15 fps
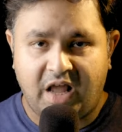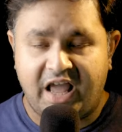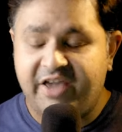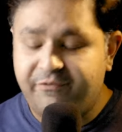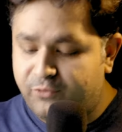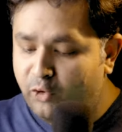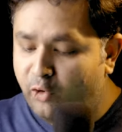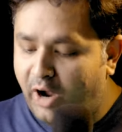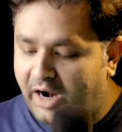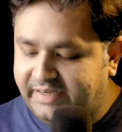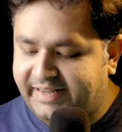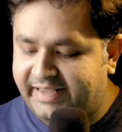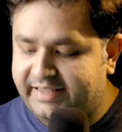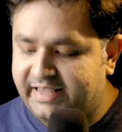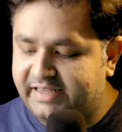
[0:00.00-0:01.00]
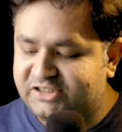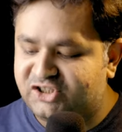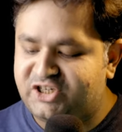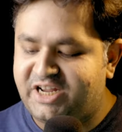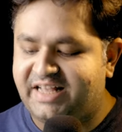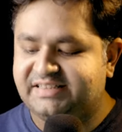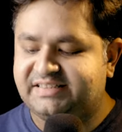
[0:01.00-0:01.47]
if you are taking a
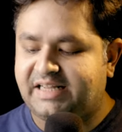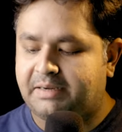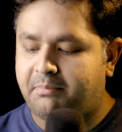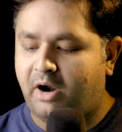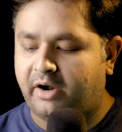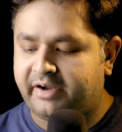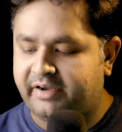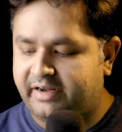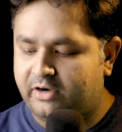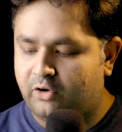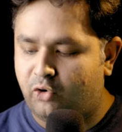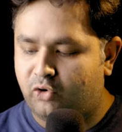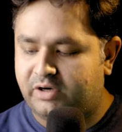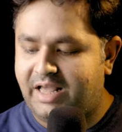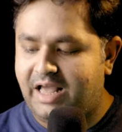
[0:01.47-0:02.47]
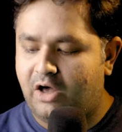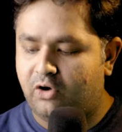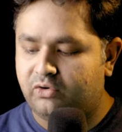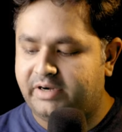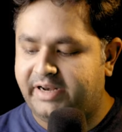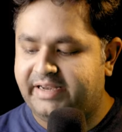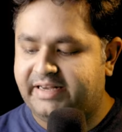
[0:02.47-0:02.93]
chance that market can go
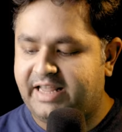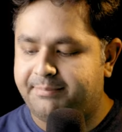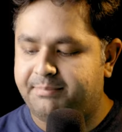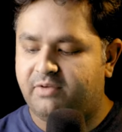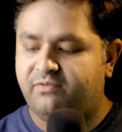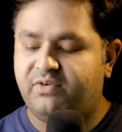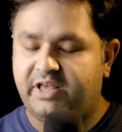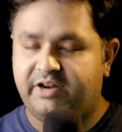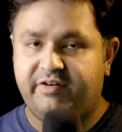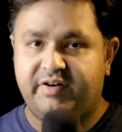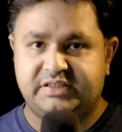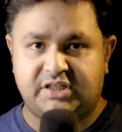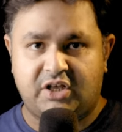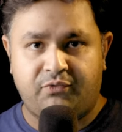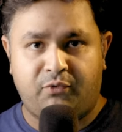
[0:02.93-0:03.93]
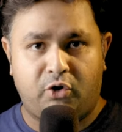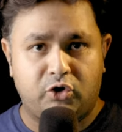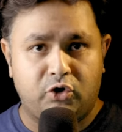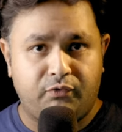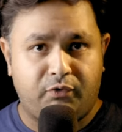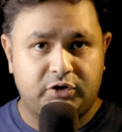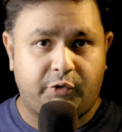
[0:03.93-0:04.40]
down, it can be very risky for
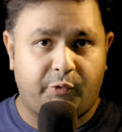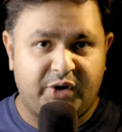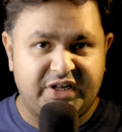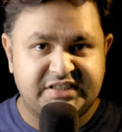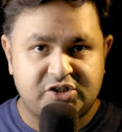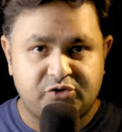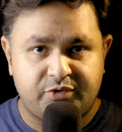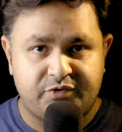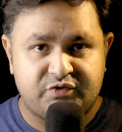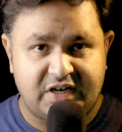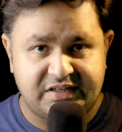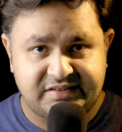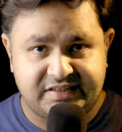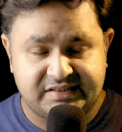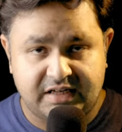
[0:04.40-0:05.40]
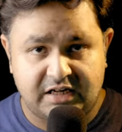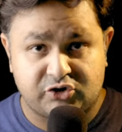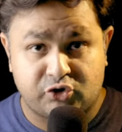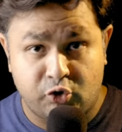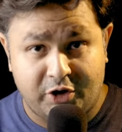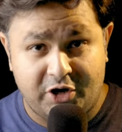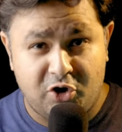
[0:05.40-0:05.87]
you for the reasons we've just
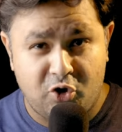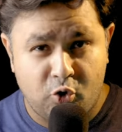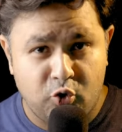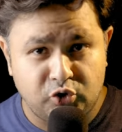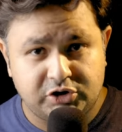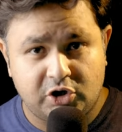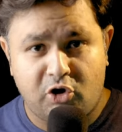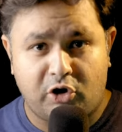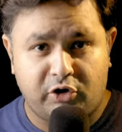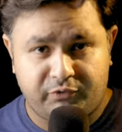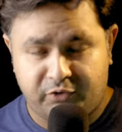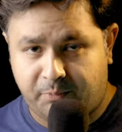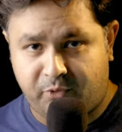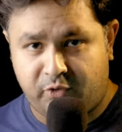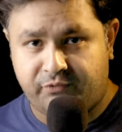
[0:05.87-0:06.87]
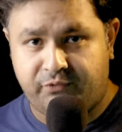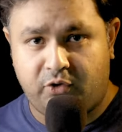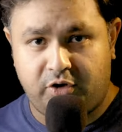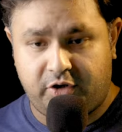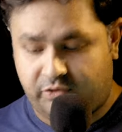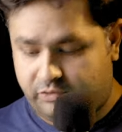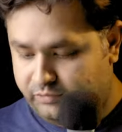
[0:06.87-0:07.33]
discussed. You can lose a lot of your
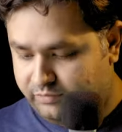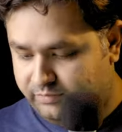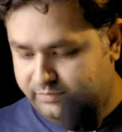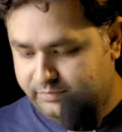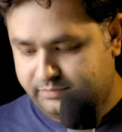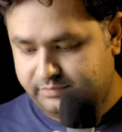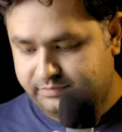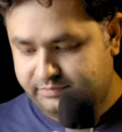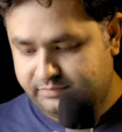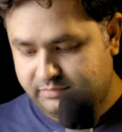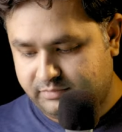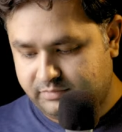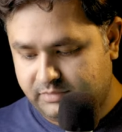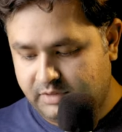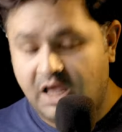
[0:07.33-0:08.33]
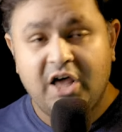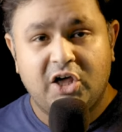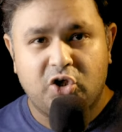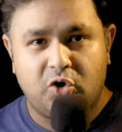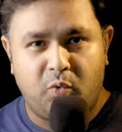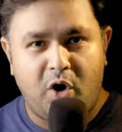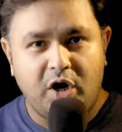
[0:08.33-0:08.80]
portfolio.
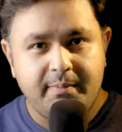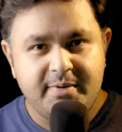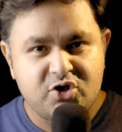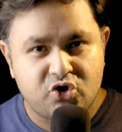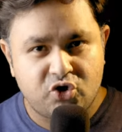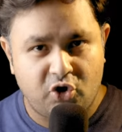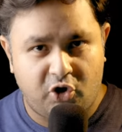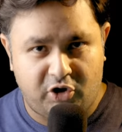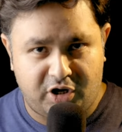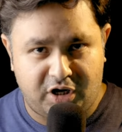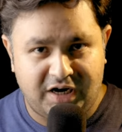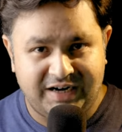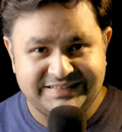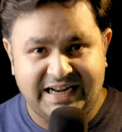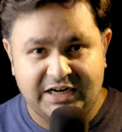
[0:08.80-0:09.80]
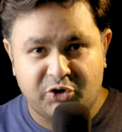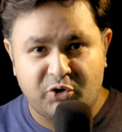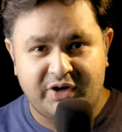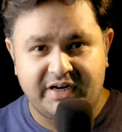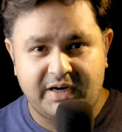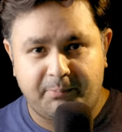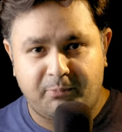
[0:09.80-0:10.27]
You want to be sure that you
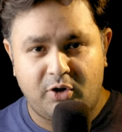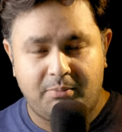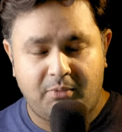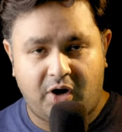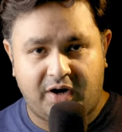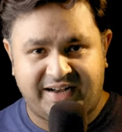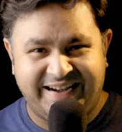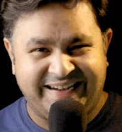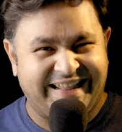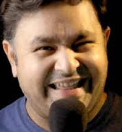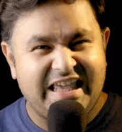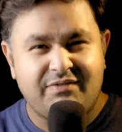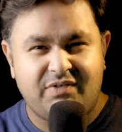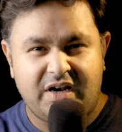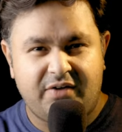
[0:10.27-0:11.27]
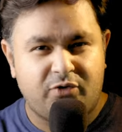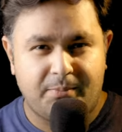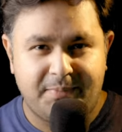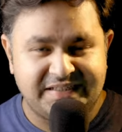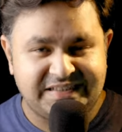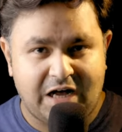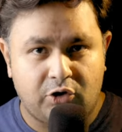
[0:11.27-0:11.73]
are in a bull market even if you
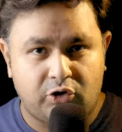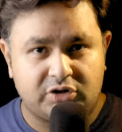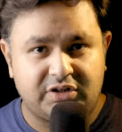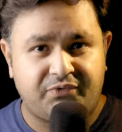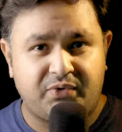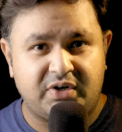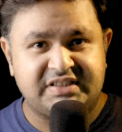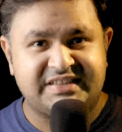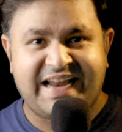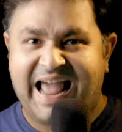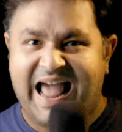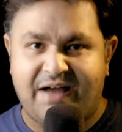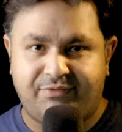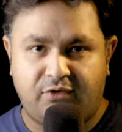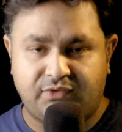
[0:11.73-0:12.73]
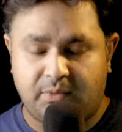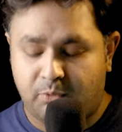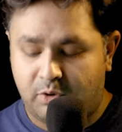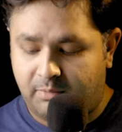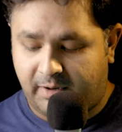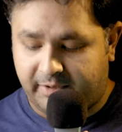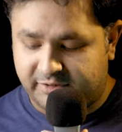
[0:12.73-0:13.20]
miss out on the first half of the
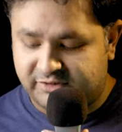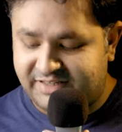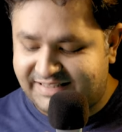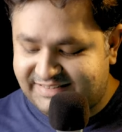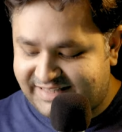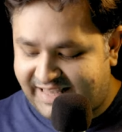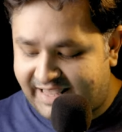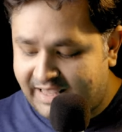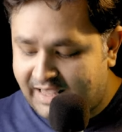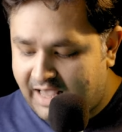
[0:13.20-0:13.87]
bull market. So let's say